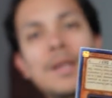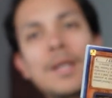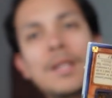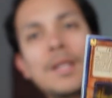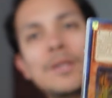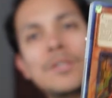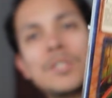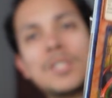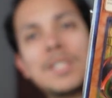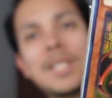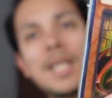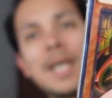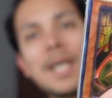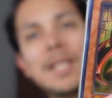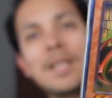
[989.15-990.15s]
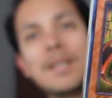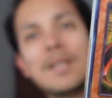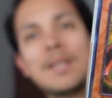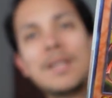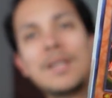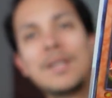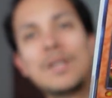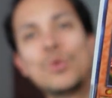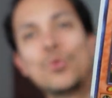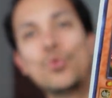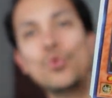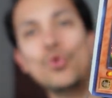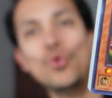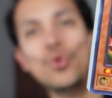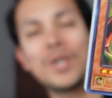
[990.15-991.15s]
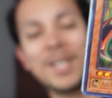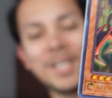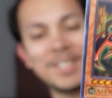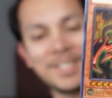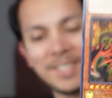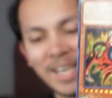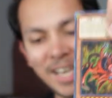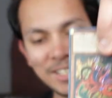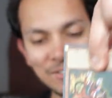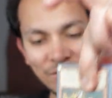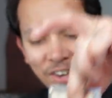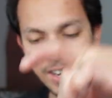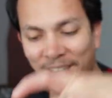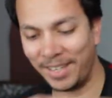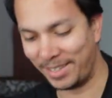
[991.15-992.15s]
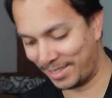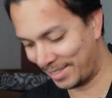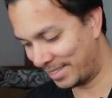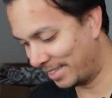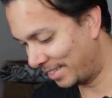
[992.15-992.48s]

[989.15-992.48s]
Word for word: and then you slide it. Whew, that's satisfying.